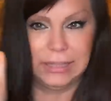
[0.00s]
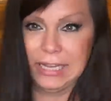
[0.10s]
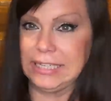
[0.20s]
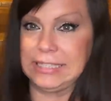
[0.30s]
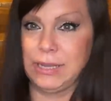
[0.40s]

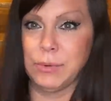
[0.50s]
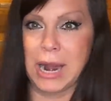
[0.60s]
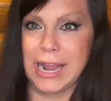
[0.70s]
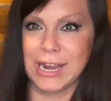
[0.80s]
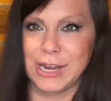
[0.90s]
Let's see what
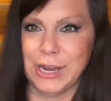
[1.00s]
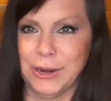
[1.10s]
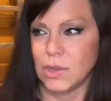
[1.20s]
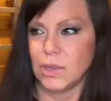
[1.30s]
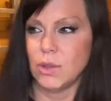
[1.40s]
I can
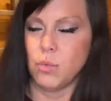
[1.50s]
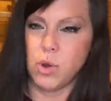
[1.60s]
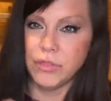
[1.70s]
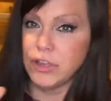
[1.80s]
do. Well,